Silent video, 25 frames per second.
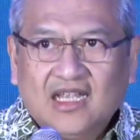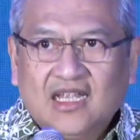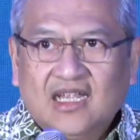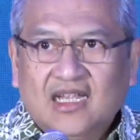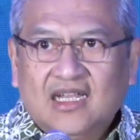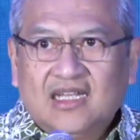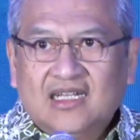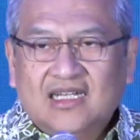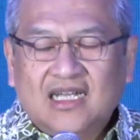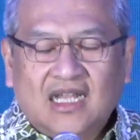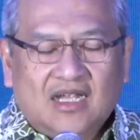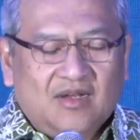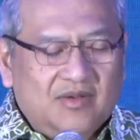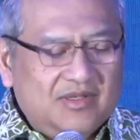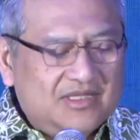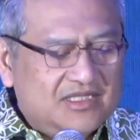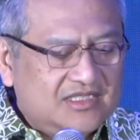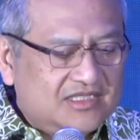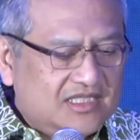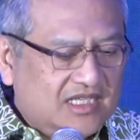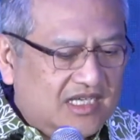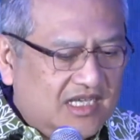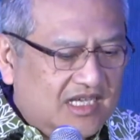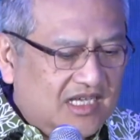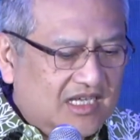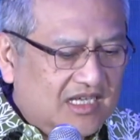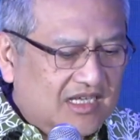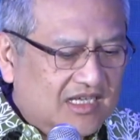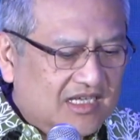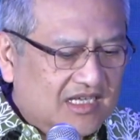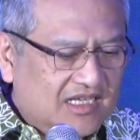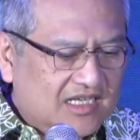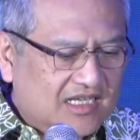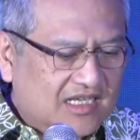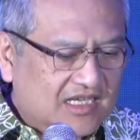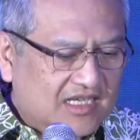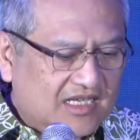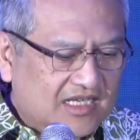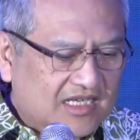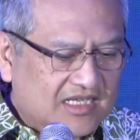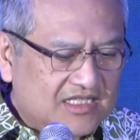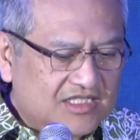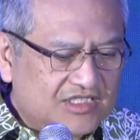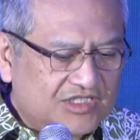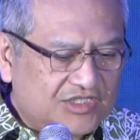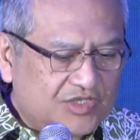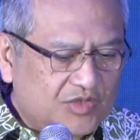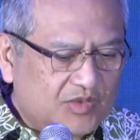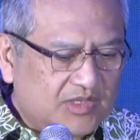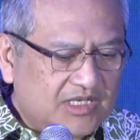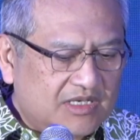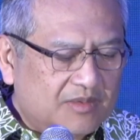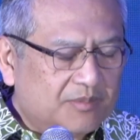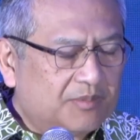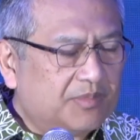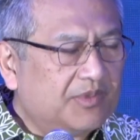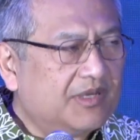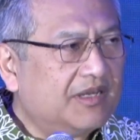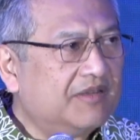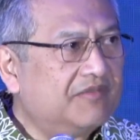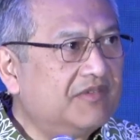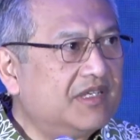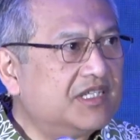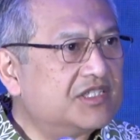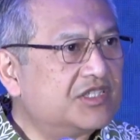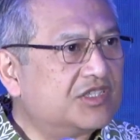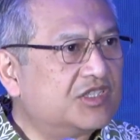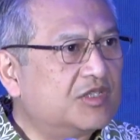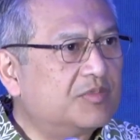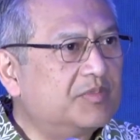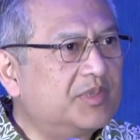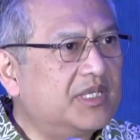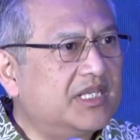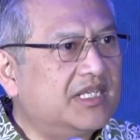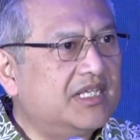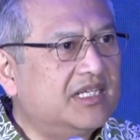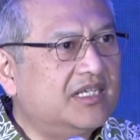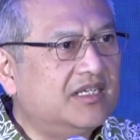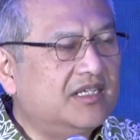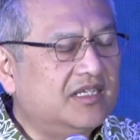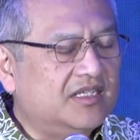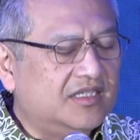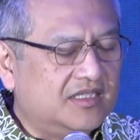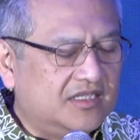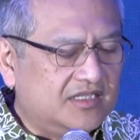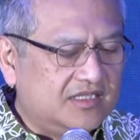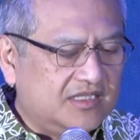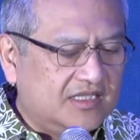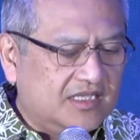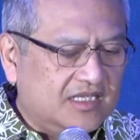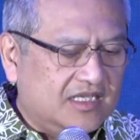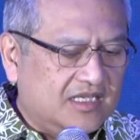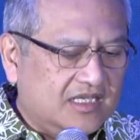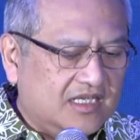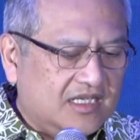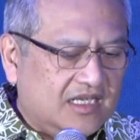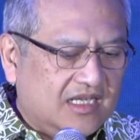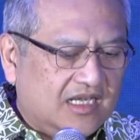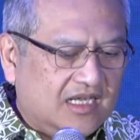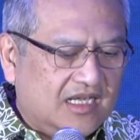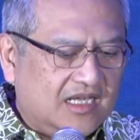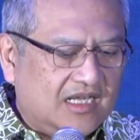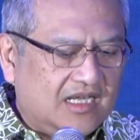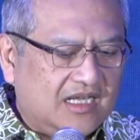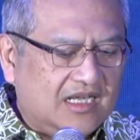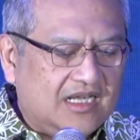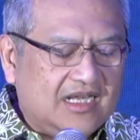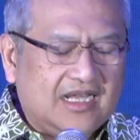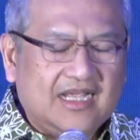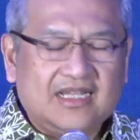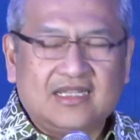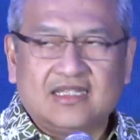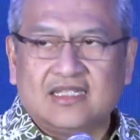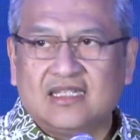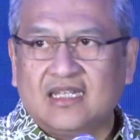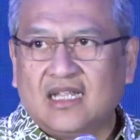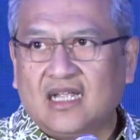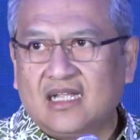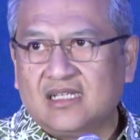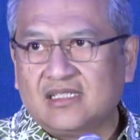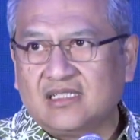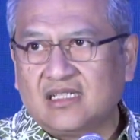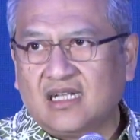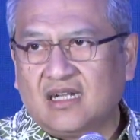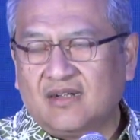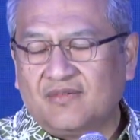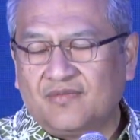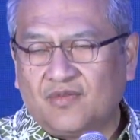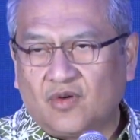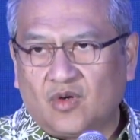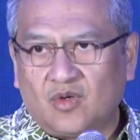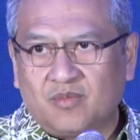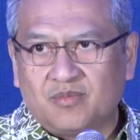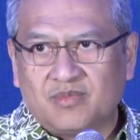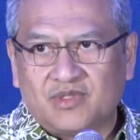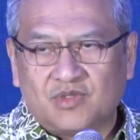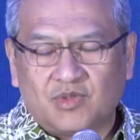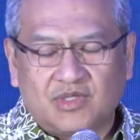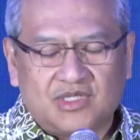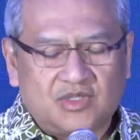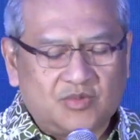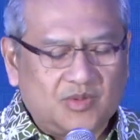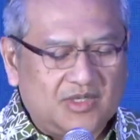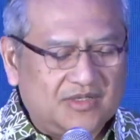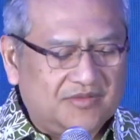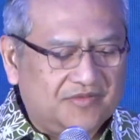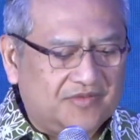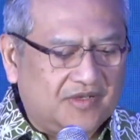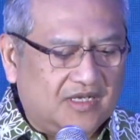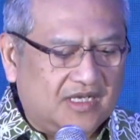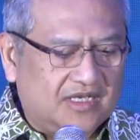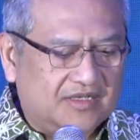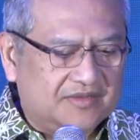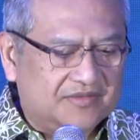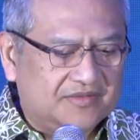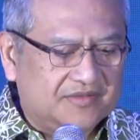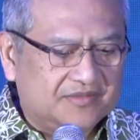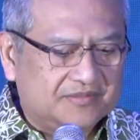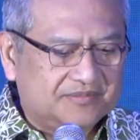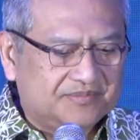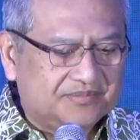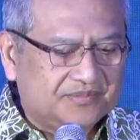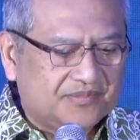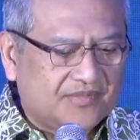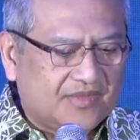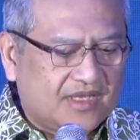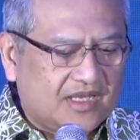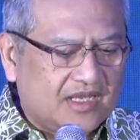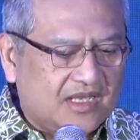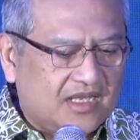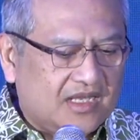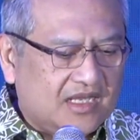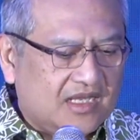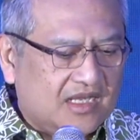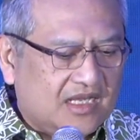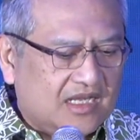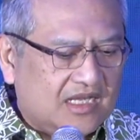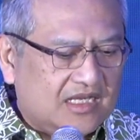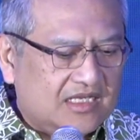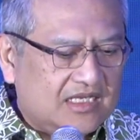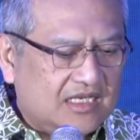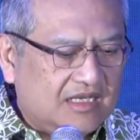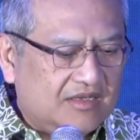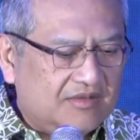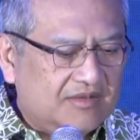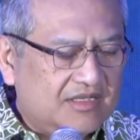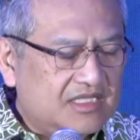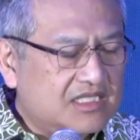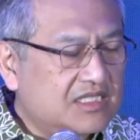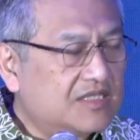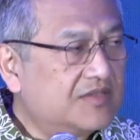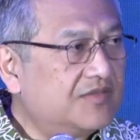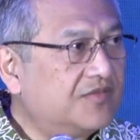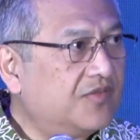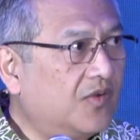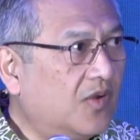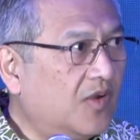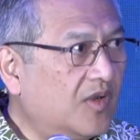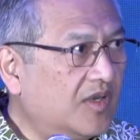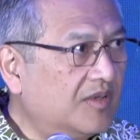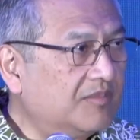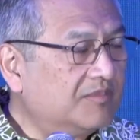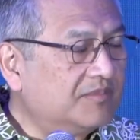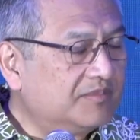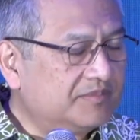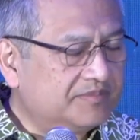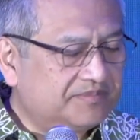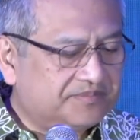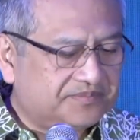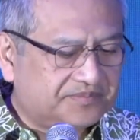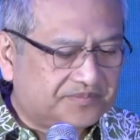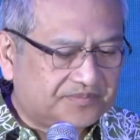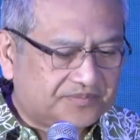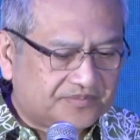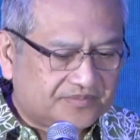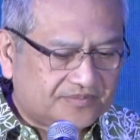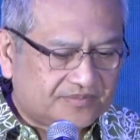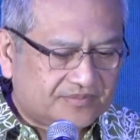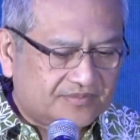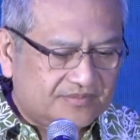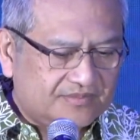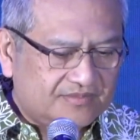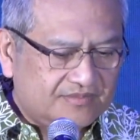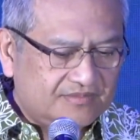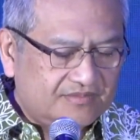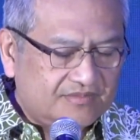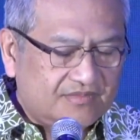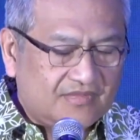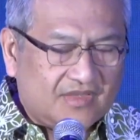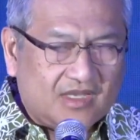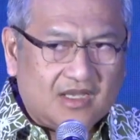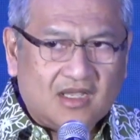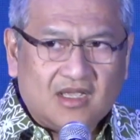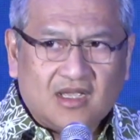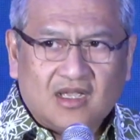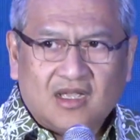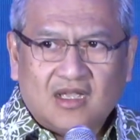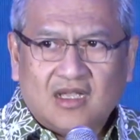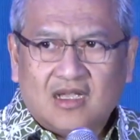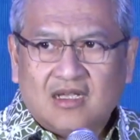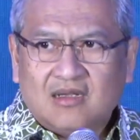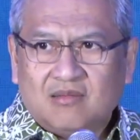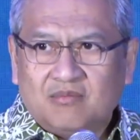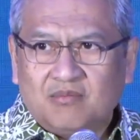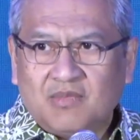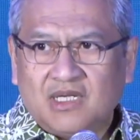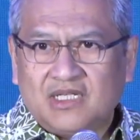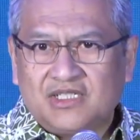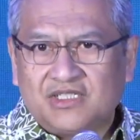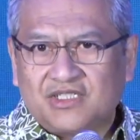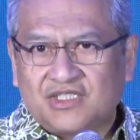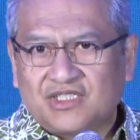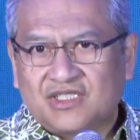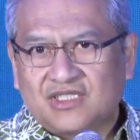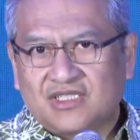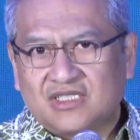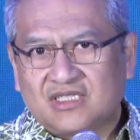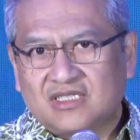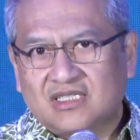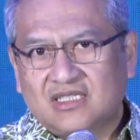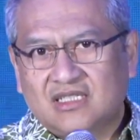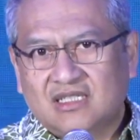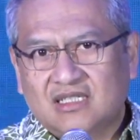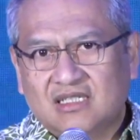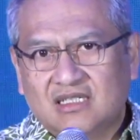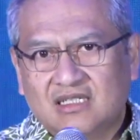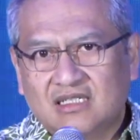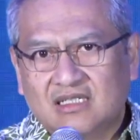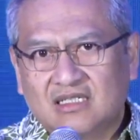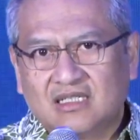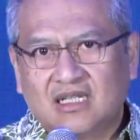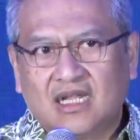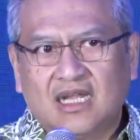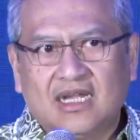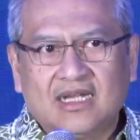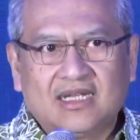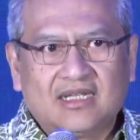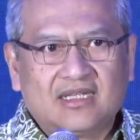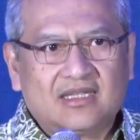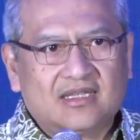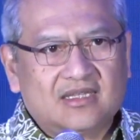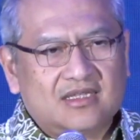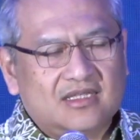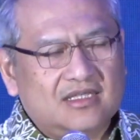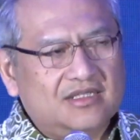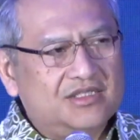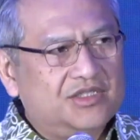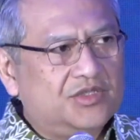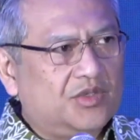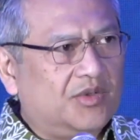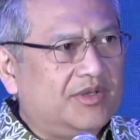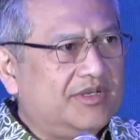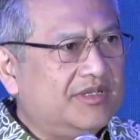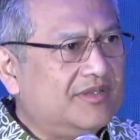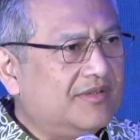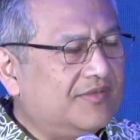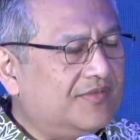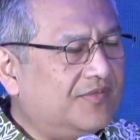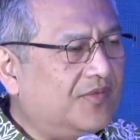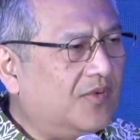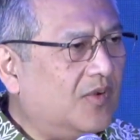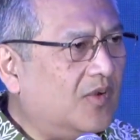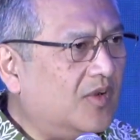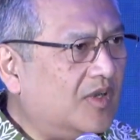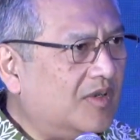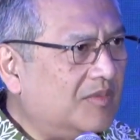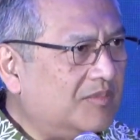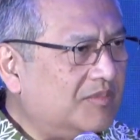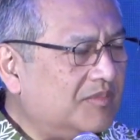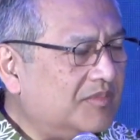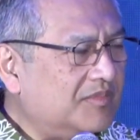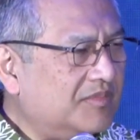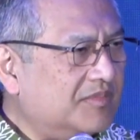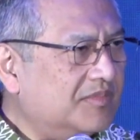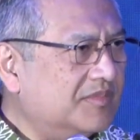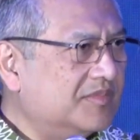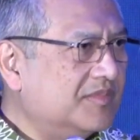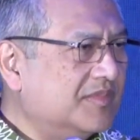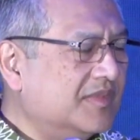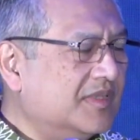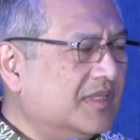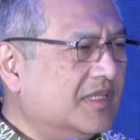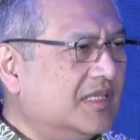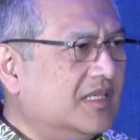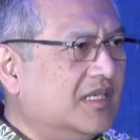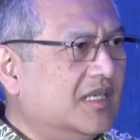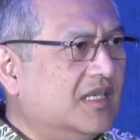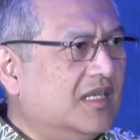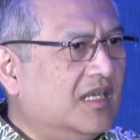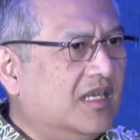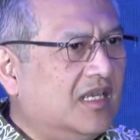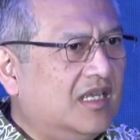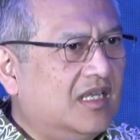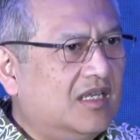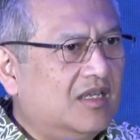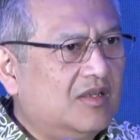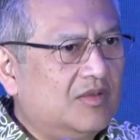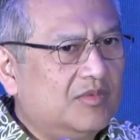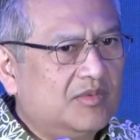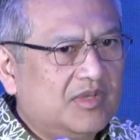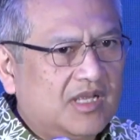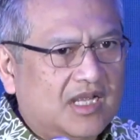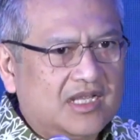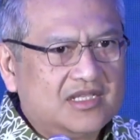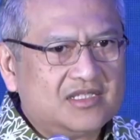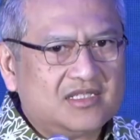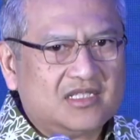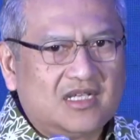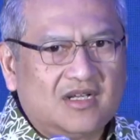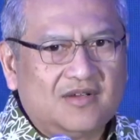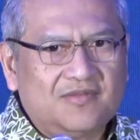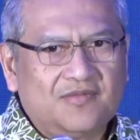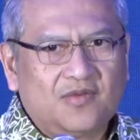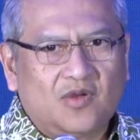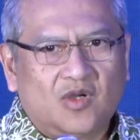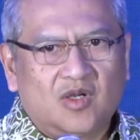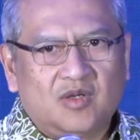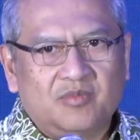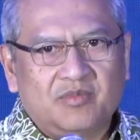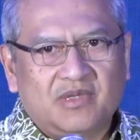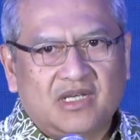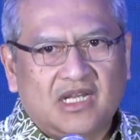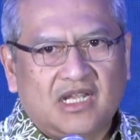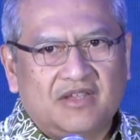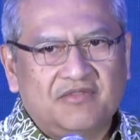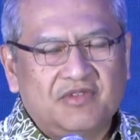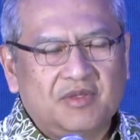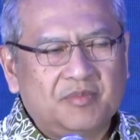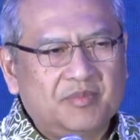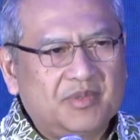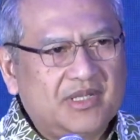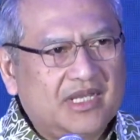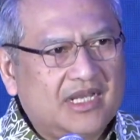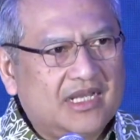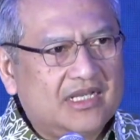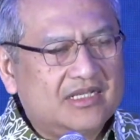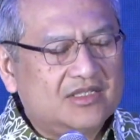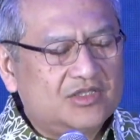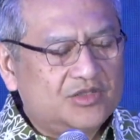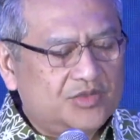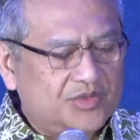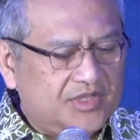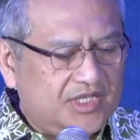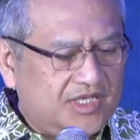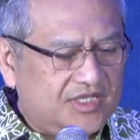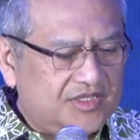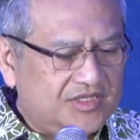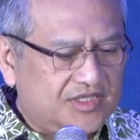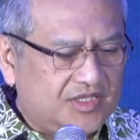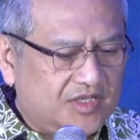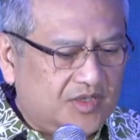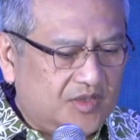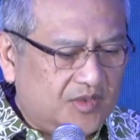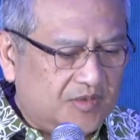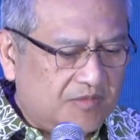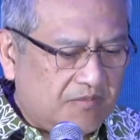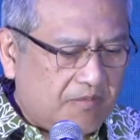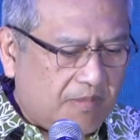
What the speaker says: Now, it's truly a privilege to be here at the Khazanah Forum 2025. Now, this forum, much like the joint forum, Khazanah Forum and AVPN 2 years ago,